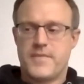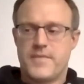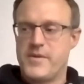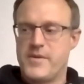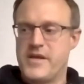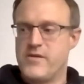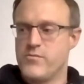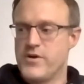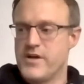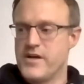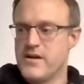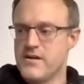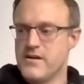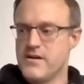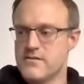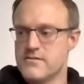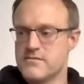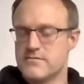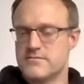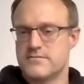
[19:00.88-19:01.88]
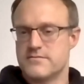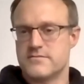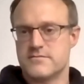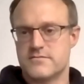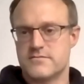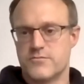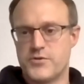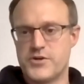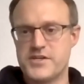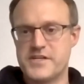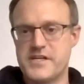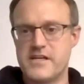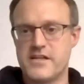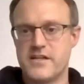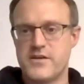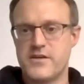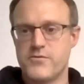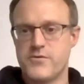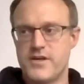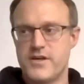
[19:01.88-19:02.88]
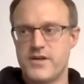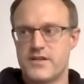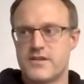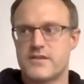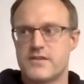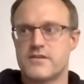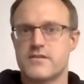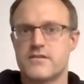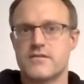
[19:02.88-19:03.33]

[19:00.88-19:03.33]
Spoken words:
mean, we're dealing with,